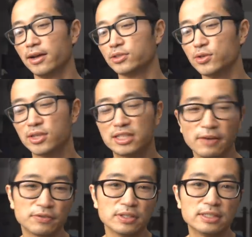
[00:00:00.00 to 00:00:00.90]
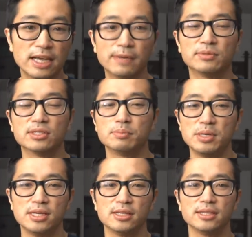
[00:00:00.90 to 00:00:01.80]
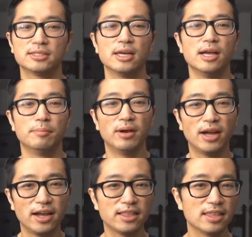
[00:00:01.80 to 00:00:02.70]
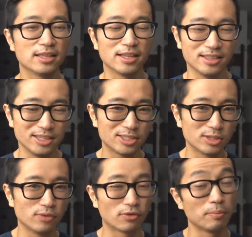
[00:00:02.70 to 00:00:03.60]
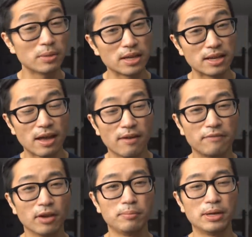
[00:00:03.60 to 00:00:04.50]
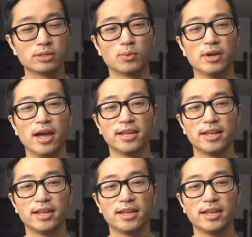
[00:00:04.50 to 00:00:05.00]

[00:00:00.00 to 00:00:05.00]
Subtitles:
So you could definitely get up to speed in this, but I think that this shoe for me felt best when